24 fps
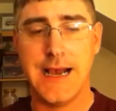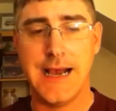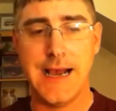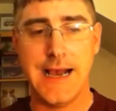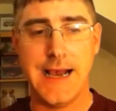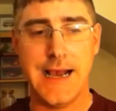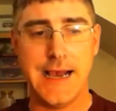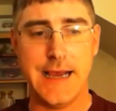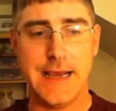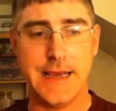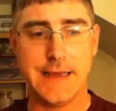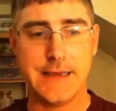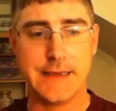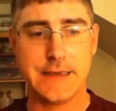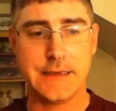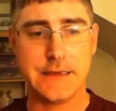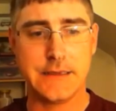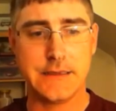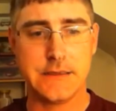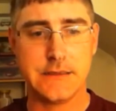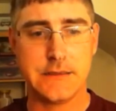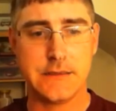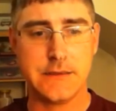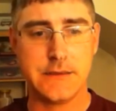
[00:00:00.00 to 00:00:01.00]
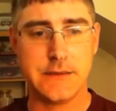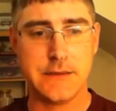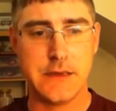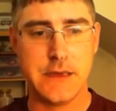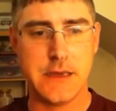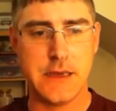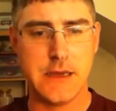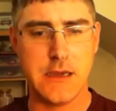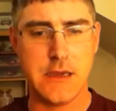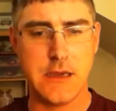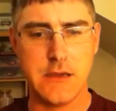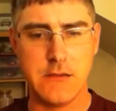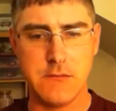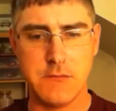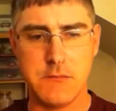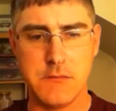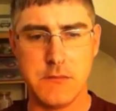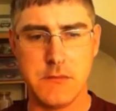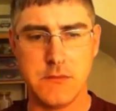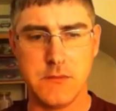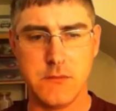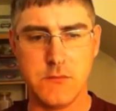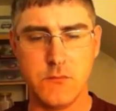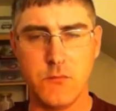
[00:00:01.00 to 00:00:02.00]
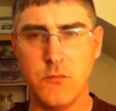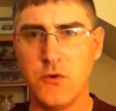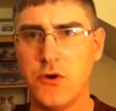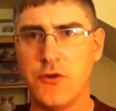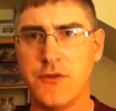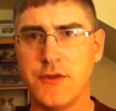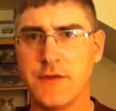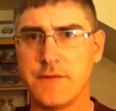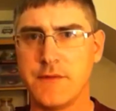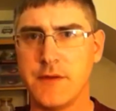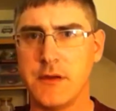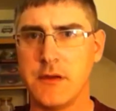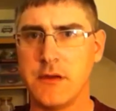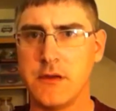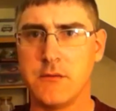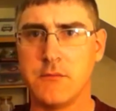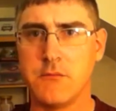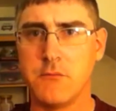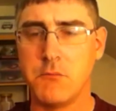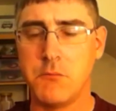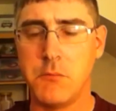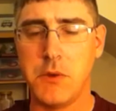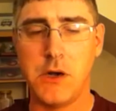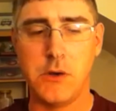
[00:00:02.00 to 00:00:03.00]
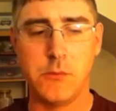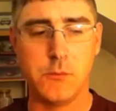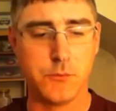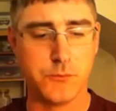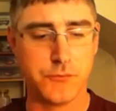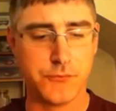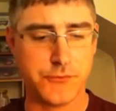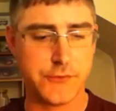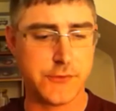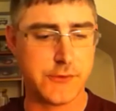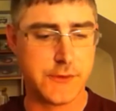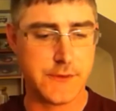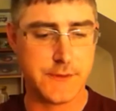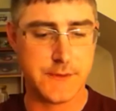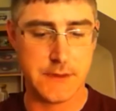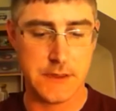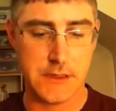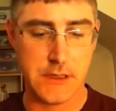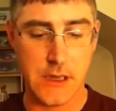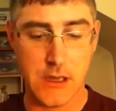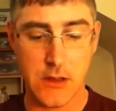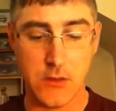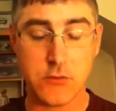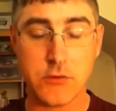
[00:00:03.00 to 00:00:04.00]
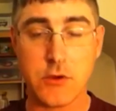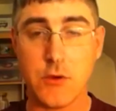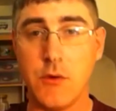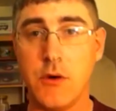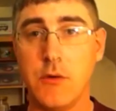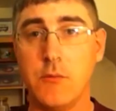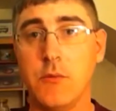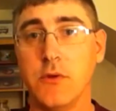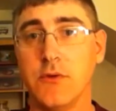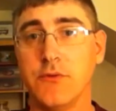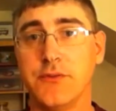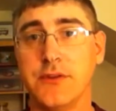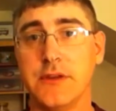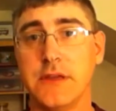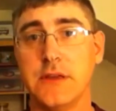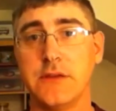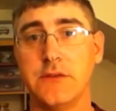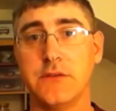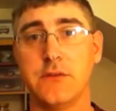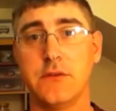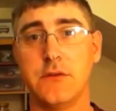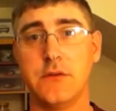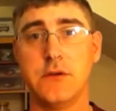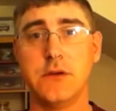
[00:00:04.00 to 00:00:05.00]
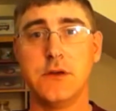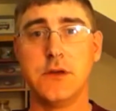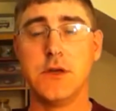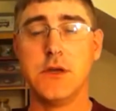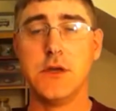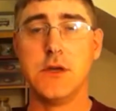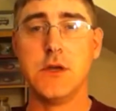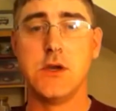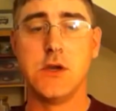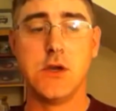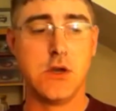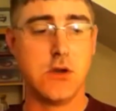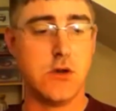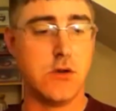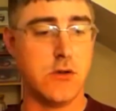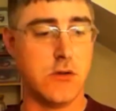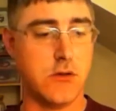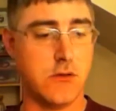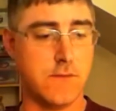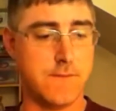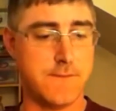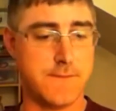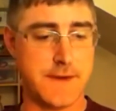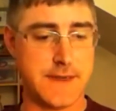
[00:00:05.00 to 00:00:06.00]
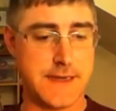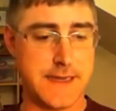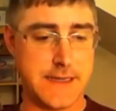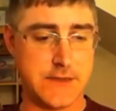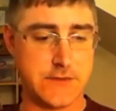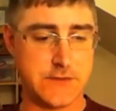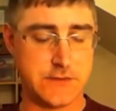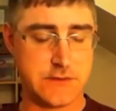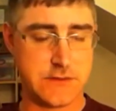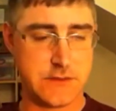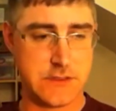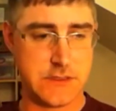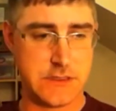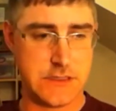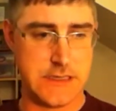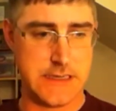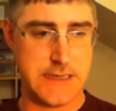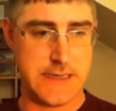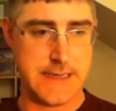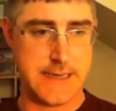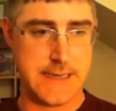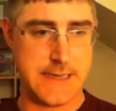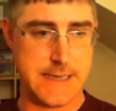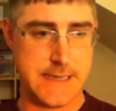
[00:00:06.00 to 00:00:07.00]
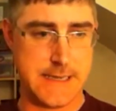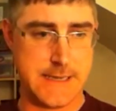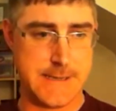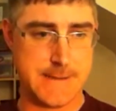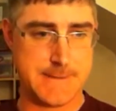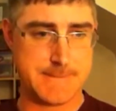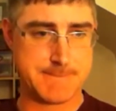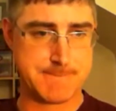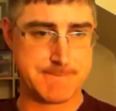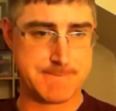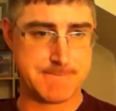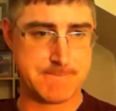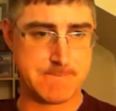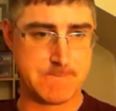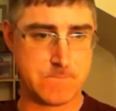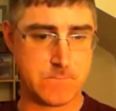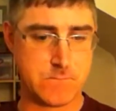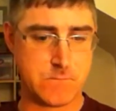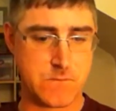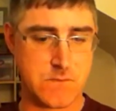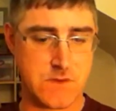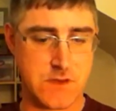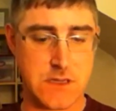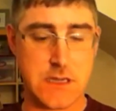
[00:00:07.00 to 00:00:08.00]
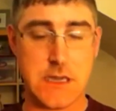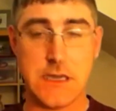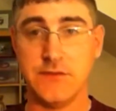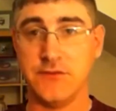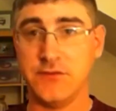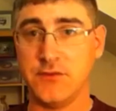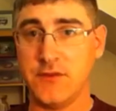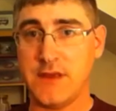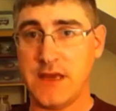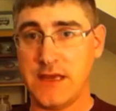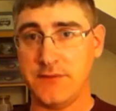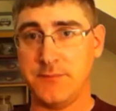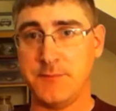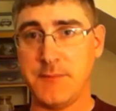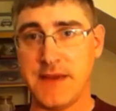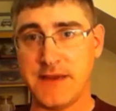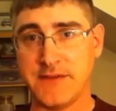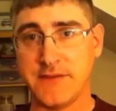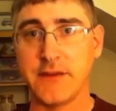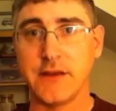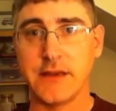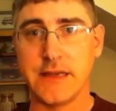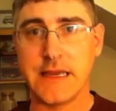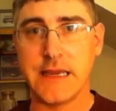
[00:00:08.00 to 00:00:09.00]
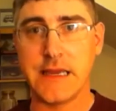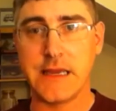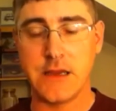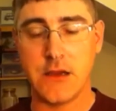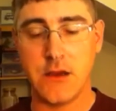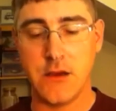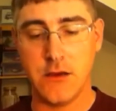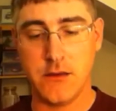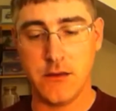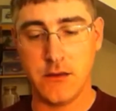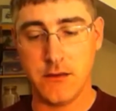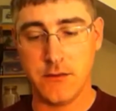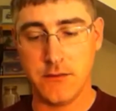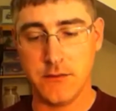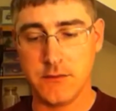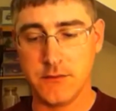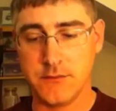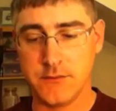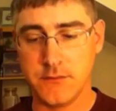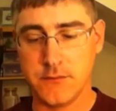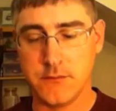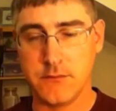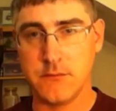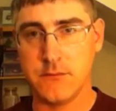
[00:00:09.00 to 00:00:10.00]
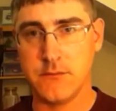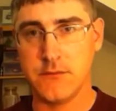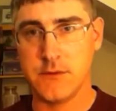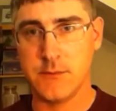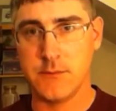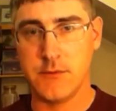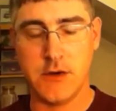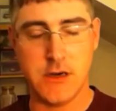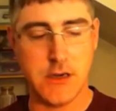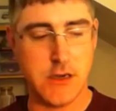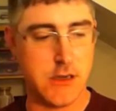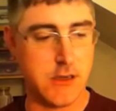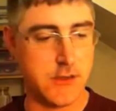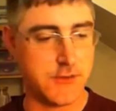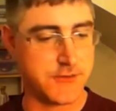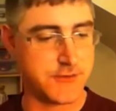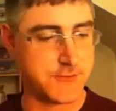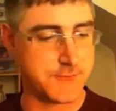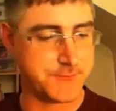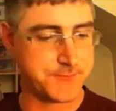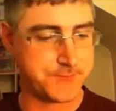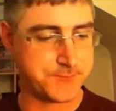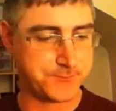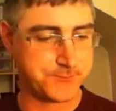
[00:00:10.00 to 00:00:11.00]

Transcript: and uh, one of the other bombs that will go on once it's all finished. Uh, yeah, so that's basically it on the Mirage.